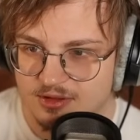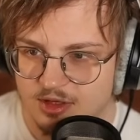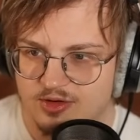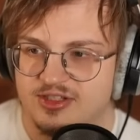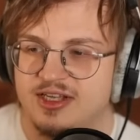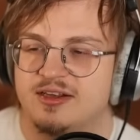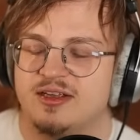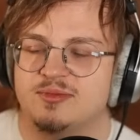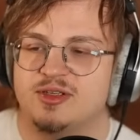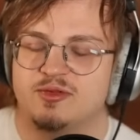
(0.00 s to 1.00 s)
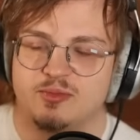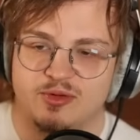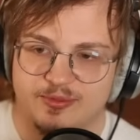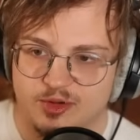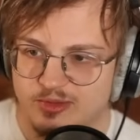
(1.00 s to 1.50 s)
Oh, because he can kill himself with
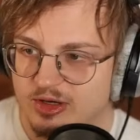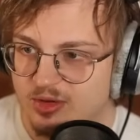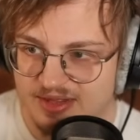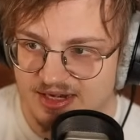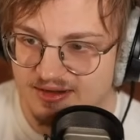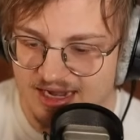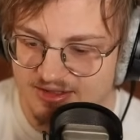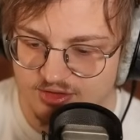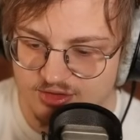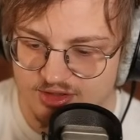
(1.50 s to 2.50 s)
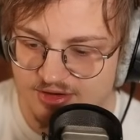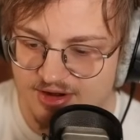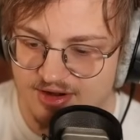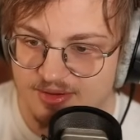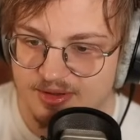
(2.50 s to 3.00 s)
Brave Bird Recoil, but then hazards are still
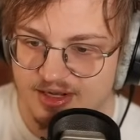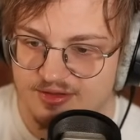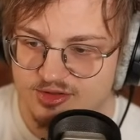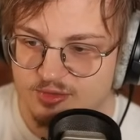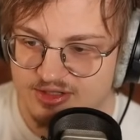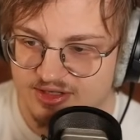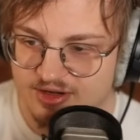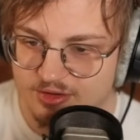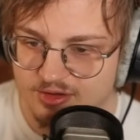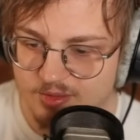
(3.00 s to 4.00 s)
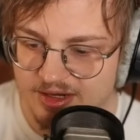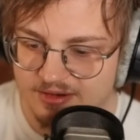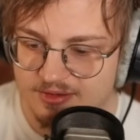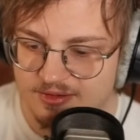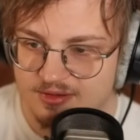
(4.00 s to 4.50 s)
not up. Yeah, there's no reason not to Earthquake
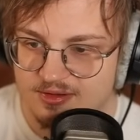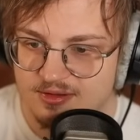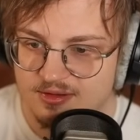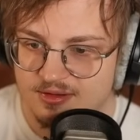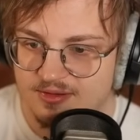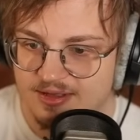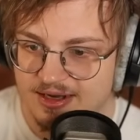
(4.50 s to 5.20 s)
that I